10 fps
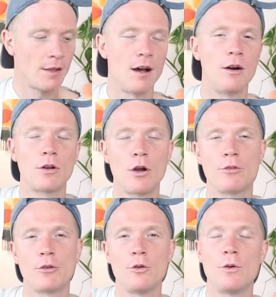I'll go
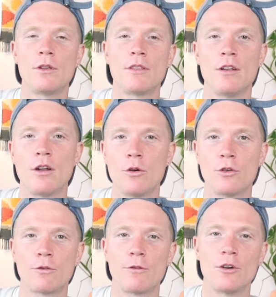through the
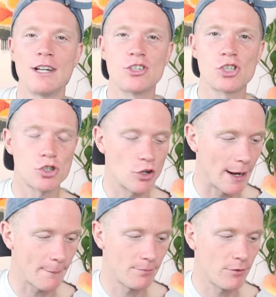notes for each
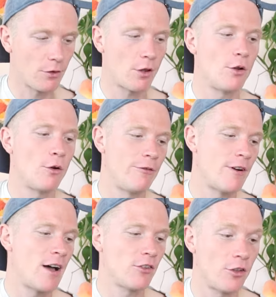string. So your
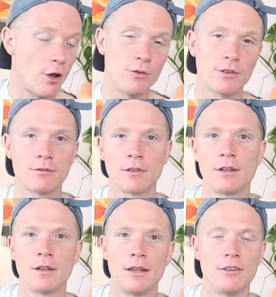first note
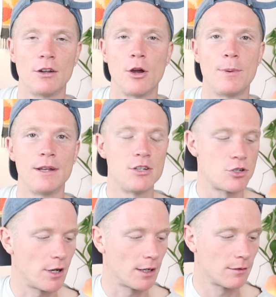is an open E
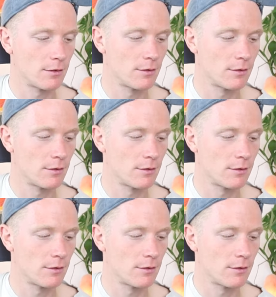string.